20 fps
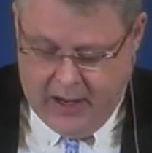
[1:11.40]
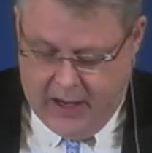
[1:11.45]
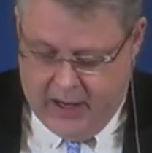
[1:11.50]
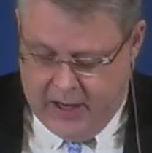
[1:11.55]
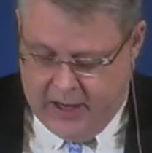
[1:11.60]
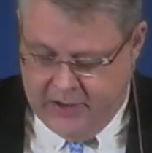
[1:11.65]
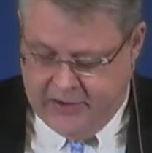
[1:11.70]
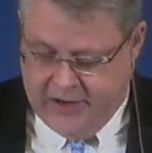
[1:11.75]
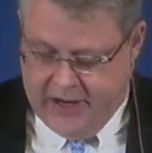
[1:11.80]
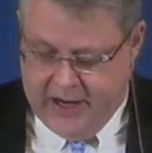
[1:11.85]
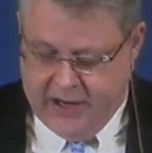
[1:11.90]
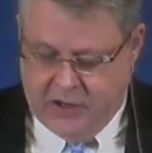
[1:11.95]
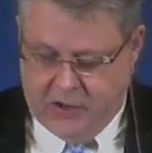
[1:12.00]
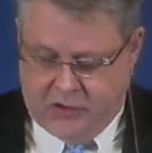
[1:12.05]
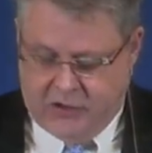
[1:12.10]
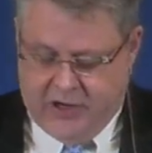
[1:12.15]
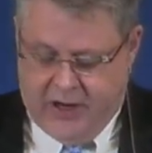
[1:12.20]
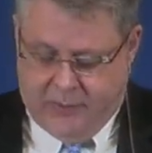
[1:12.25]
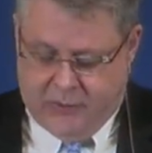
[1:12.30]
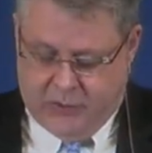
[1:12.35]

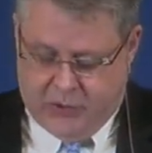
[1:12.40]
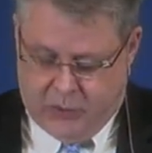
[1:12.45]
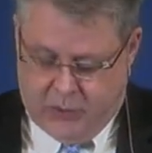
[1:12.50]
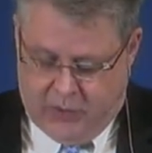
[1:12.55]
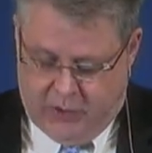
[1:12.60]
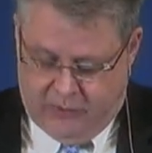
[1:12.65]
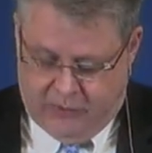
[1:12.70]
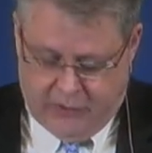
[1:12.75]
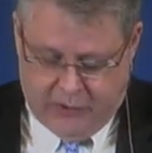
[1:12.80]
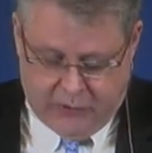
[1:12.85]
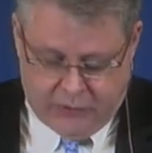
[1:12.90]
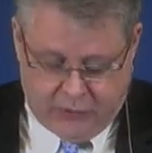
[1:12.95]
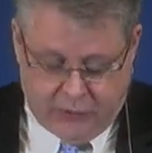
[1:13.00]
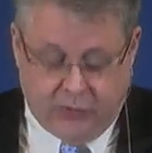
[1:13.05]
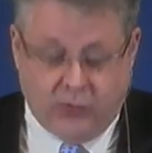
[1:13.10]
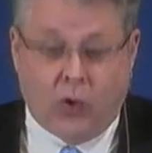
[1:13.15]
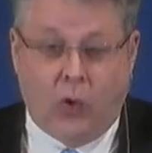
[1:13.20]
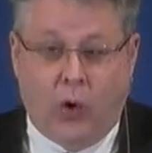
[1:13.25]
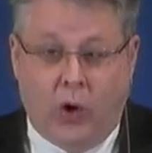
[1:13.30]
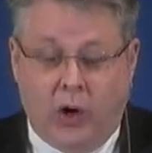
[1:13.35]
Daniel chapter 12, verse
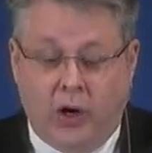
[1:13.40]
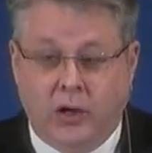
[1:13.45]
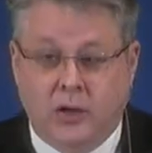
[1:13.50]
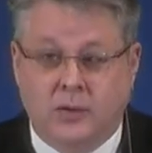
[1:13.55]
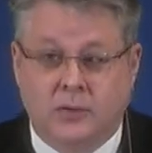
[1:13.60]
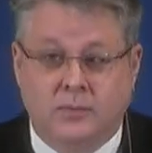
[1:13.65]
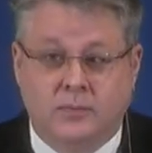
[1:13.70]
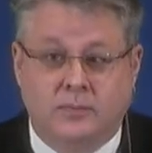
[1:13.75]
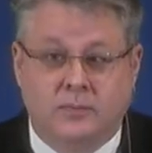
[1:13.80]
4.